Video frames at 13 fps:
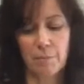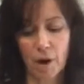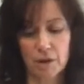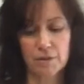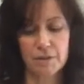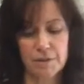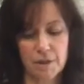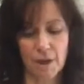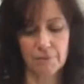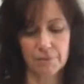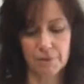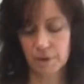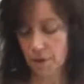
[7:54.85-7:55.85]
bar stuff.
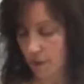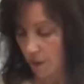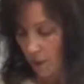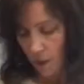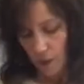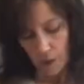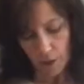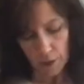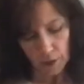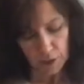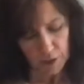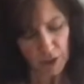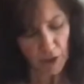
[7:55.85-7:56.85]

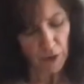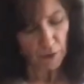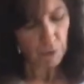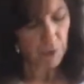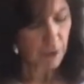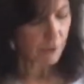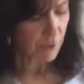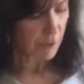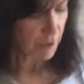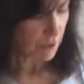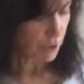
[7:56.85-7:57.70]
So we'll give it a little